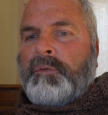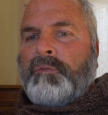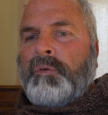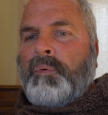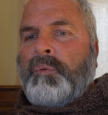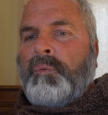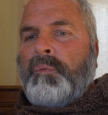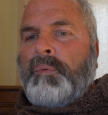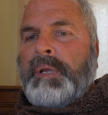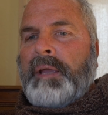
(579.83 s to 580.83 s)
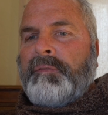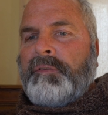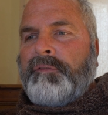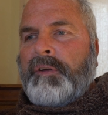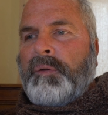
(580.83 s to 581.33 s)
So we have
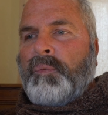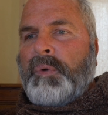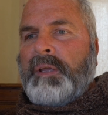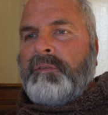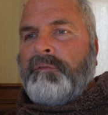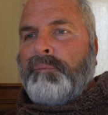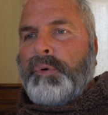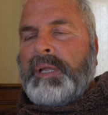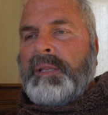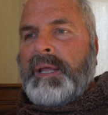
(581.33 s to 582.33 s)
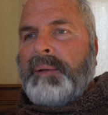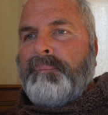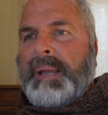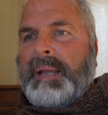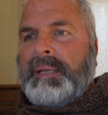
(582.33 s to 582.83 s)
to find ways of bringing
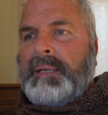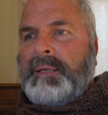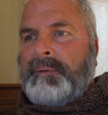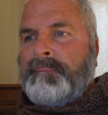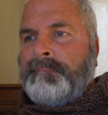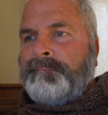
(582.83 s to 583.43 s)
that back in.